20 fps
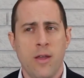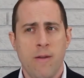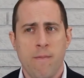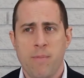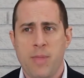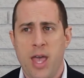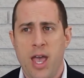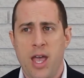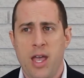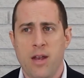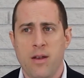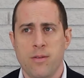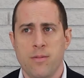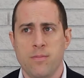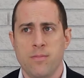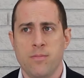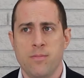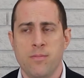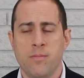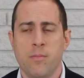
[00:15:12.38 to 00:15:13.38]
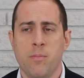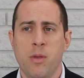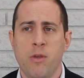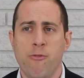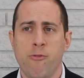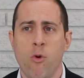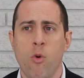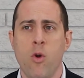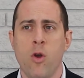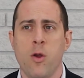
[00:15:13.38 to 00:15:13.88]
that
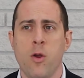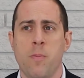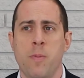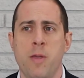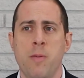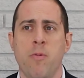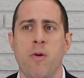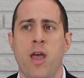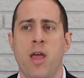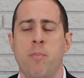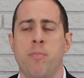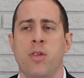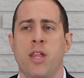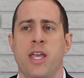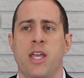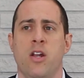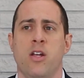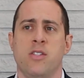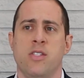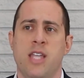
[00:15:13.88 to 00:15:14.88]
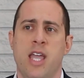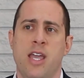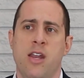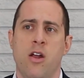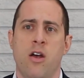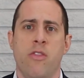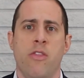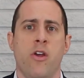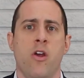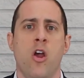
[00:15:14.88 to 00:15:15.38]
before people had planned on staying
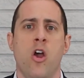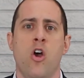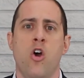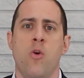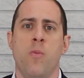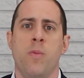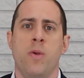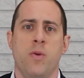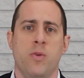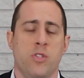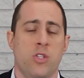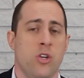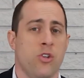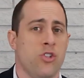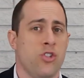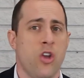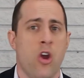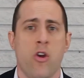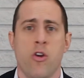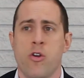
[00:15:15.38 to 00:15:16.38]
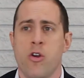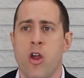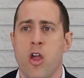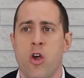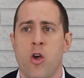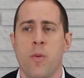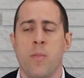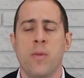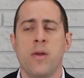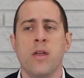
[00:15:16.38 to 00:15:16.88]
on their home. It was their starter
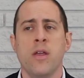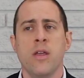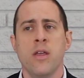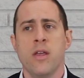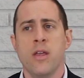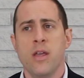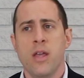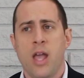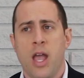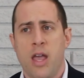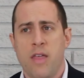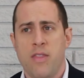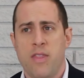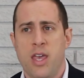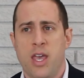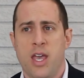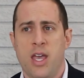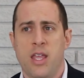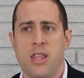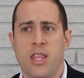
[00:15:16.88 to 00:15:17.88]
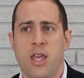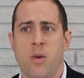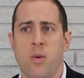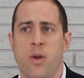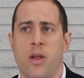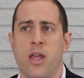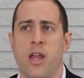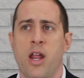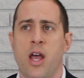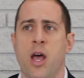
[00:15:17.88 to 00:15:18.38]
home. And then they were
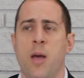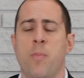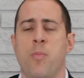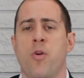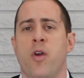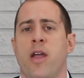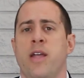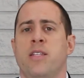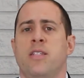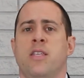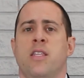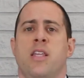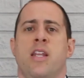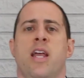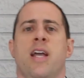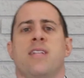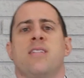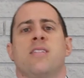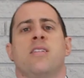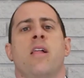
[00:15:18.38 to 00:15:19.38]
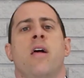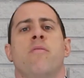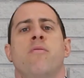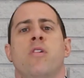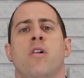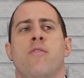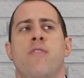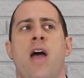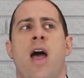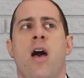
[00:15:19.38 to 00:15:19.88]
going to upgrade to the next level
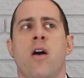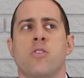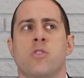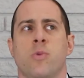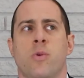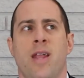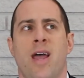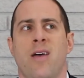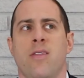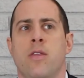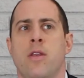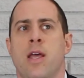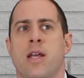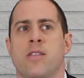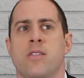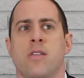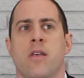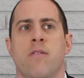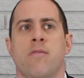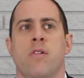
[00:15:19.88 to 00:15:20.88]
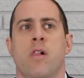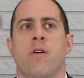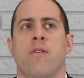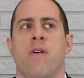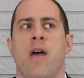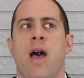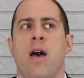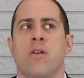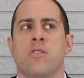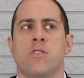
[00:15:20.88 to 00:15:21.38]
of house. Well, now the next level of
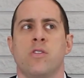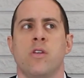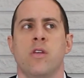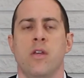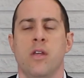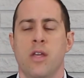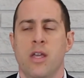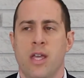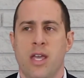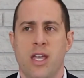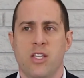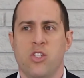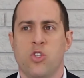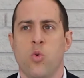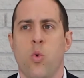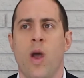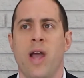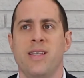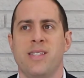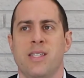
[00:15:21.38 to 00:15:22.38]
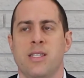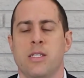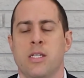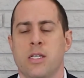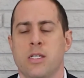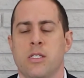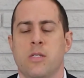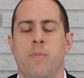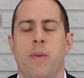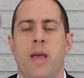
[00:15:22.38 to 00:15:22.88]
house is twice as
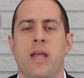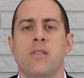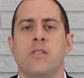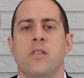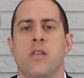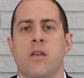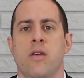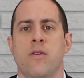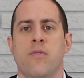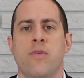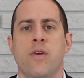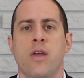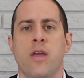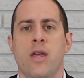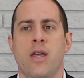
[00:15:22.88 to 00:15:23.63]
expensive,